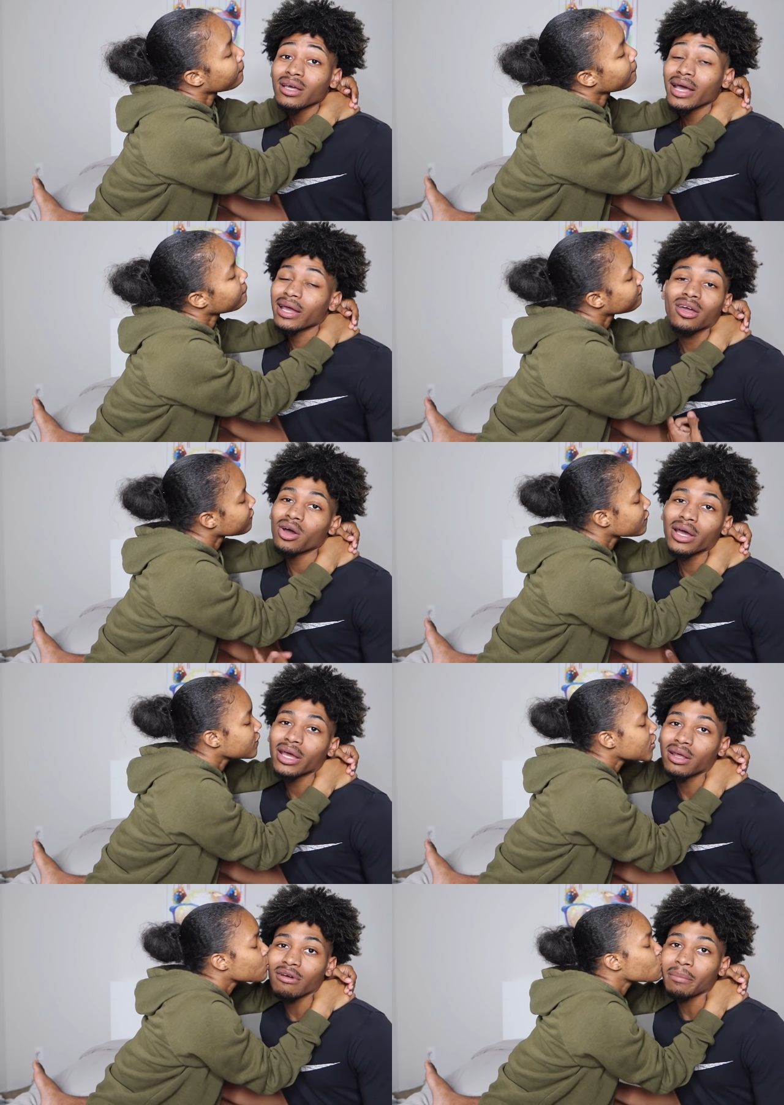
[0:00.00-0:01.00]
Speaker 1: Hey, go
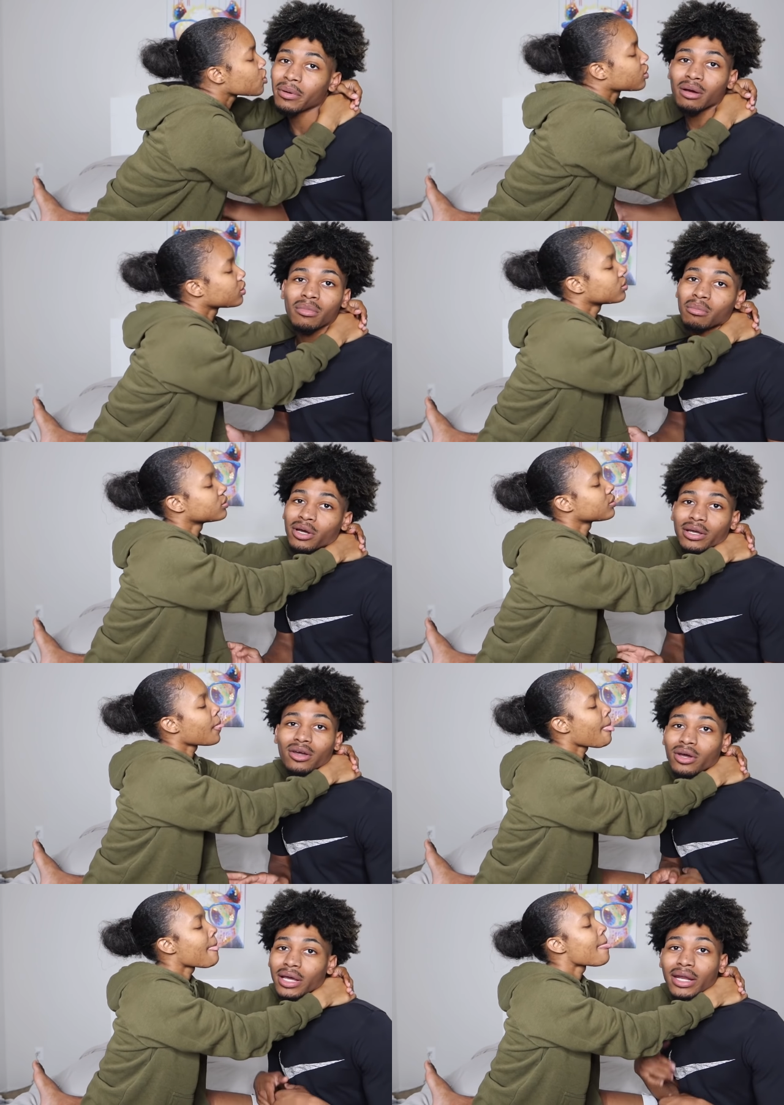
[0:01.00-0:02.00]
ahead and wrap it up, my boy.
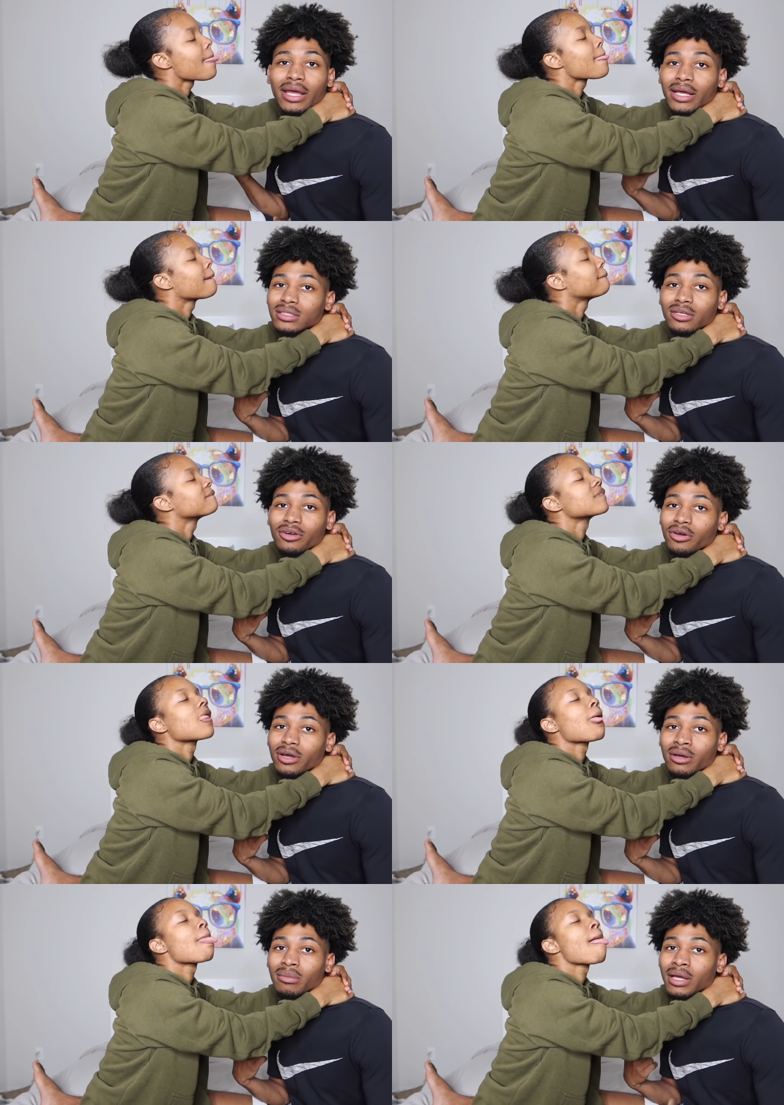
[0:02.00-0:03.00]
Go ahead and head to the
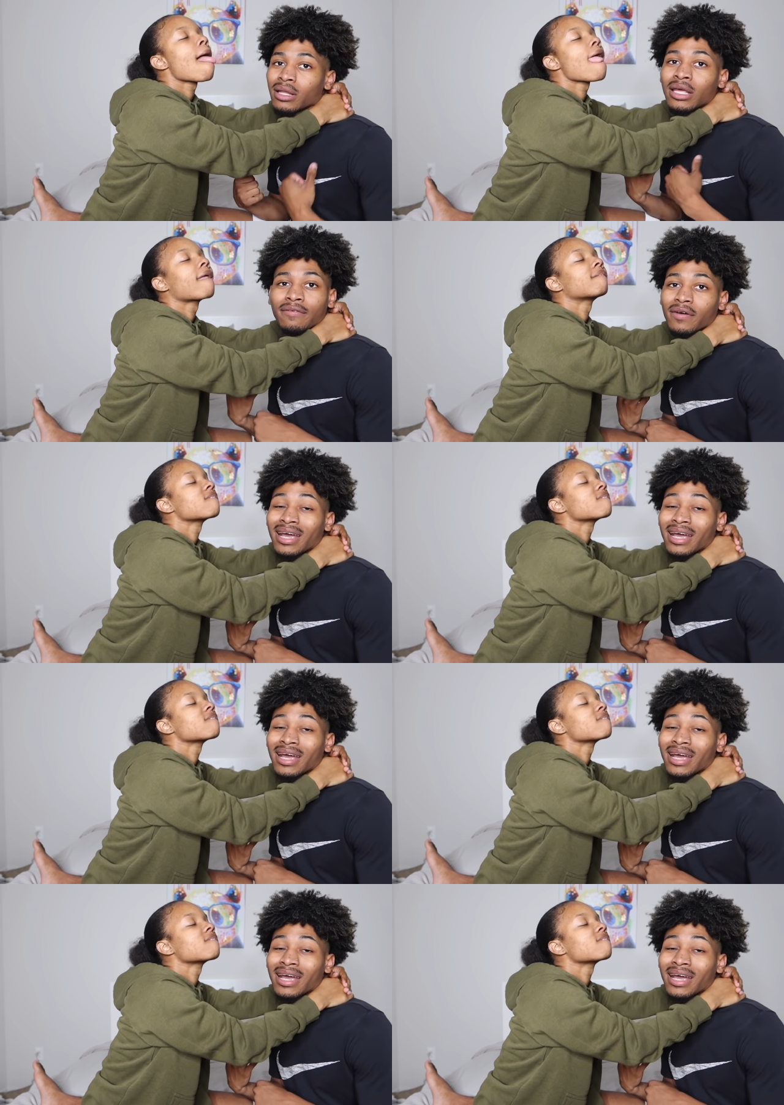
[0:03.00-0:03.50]
crib and leave her